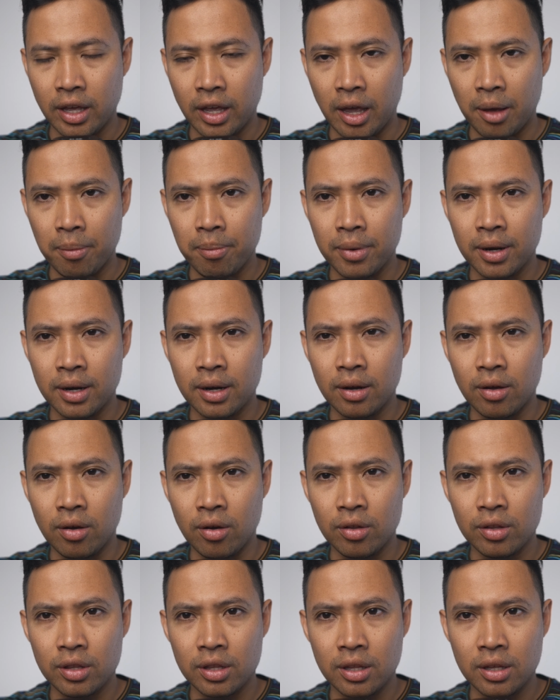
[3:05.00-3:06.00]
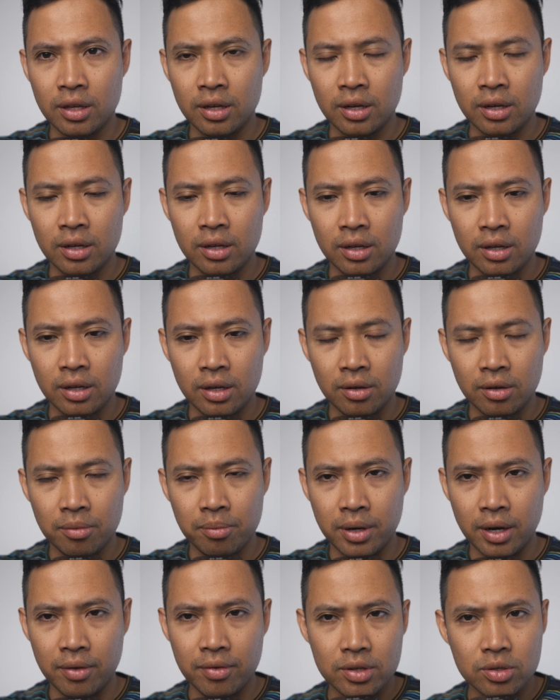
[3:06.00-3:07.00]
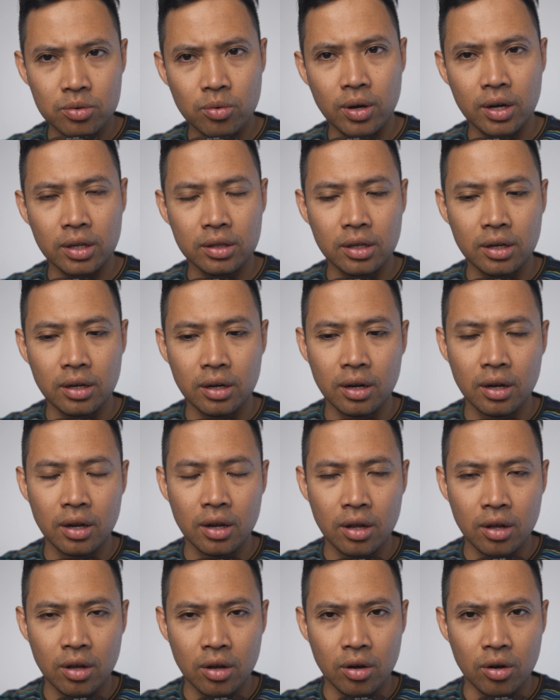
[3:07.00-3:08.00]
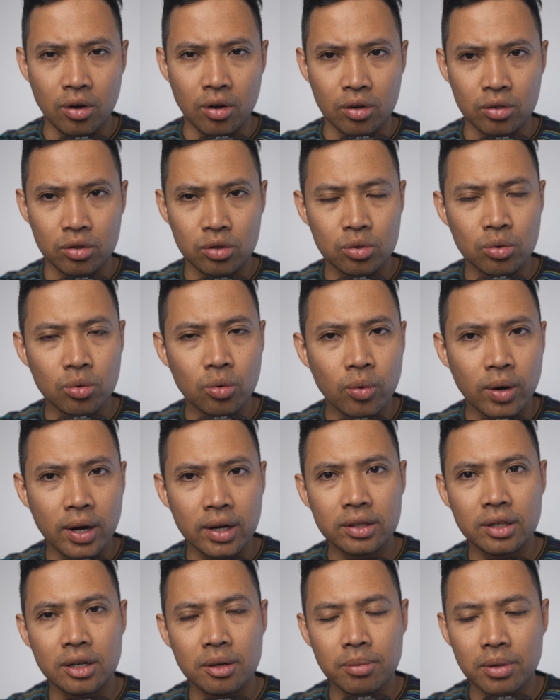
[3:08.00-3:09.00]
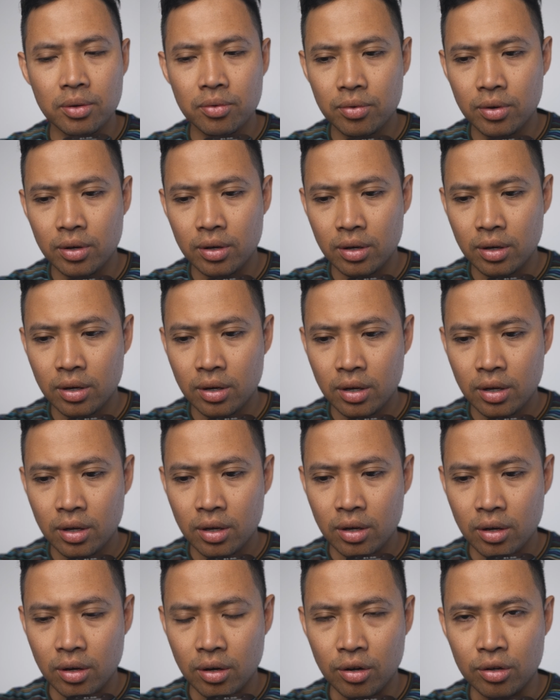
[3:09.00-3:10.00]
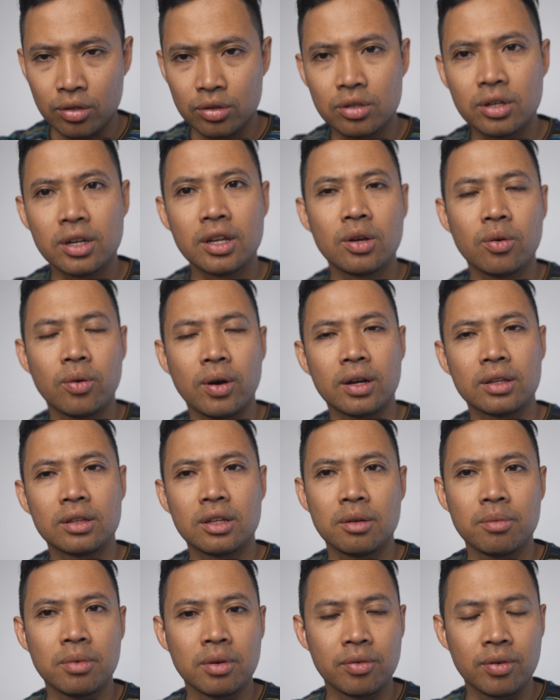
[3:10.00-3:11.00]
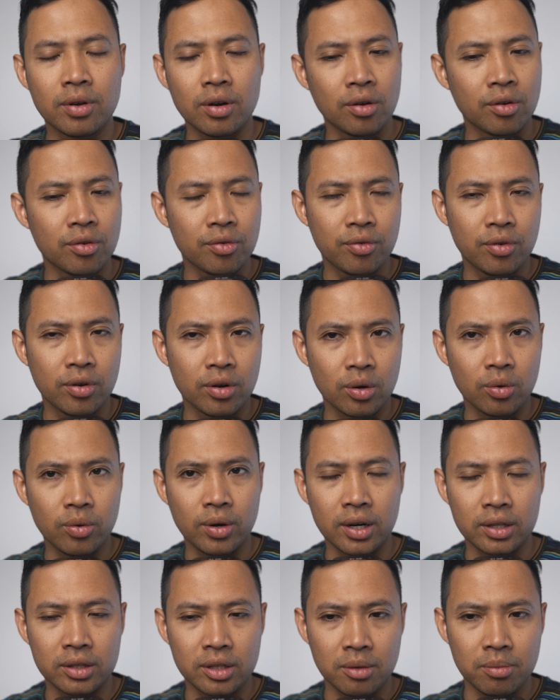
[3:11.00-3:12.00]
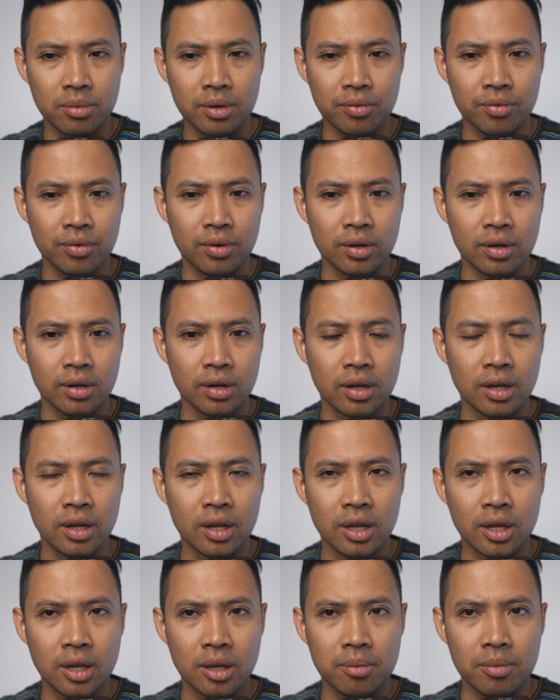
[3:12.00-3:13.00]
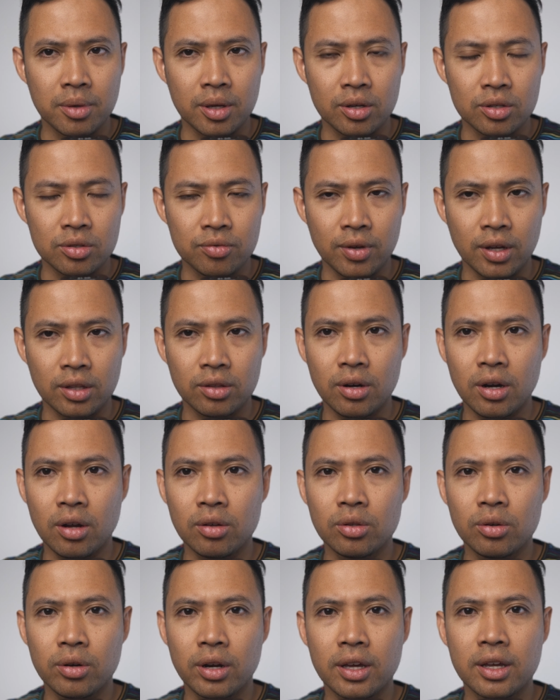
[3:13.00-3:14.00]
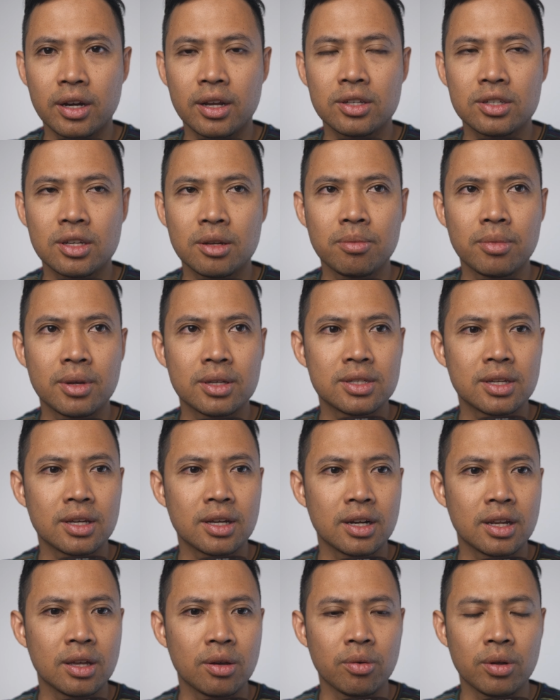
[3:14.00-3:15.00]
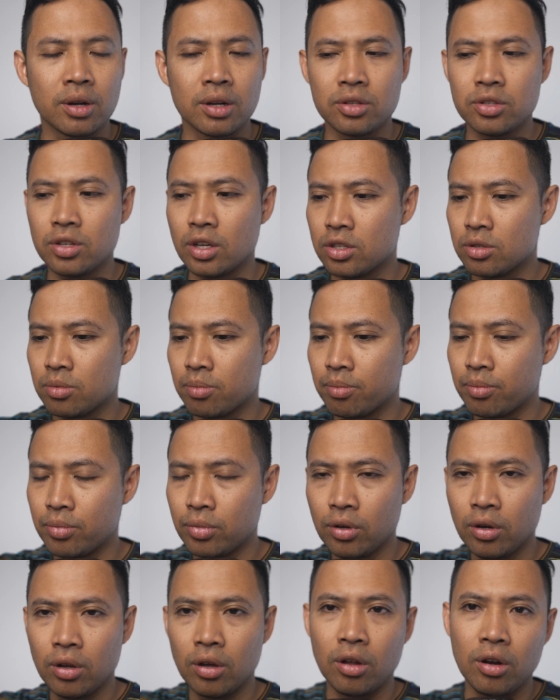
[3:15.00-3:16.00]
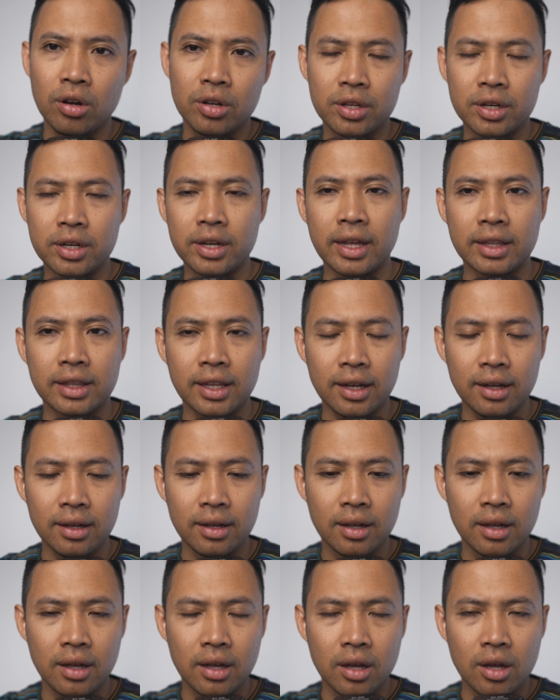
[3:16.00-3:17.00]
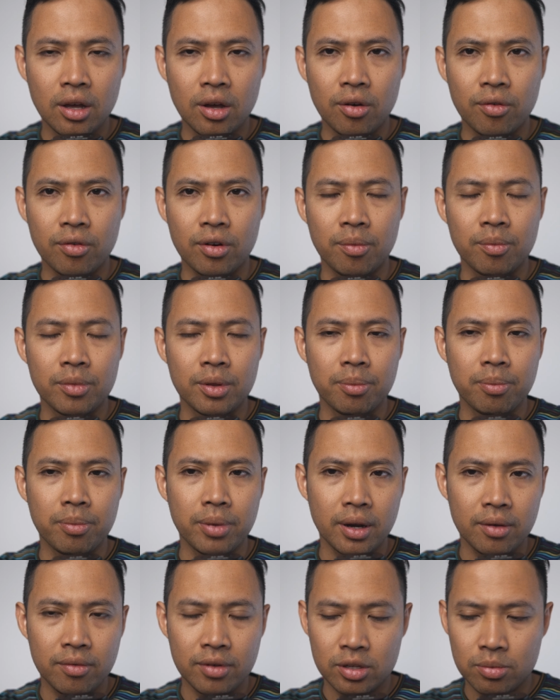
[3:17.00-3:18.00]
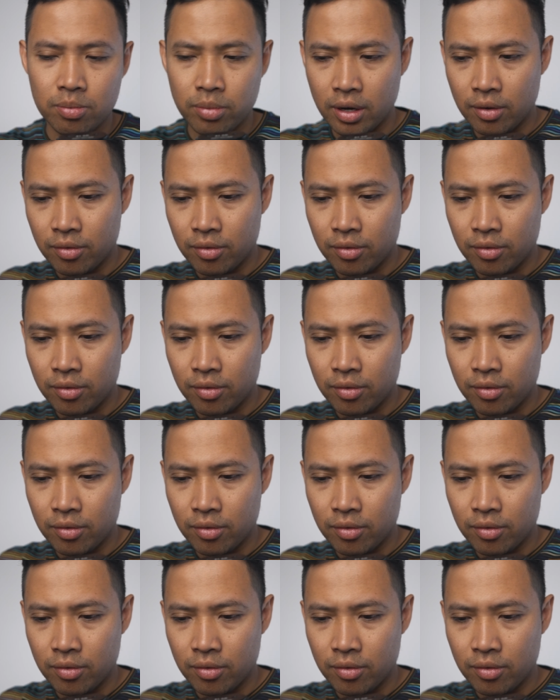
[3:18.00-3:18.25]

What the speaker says: happened on the previous quarter, or 2 quarters before, or 3 quarters before, or 4 quarters before, because vector autoregression basically will just pull all the data from the previous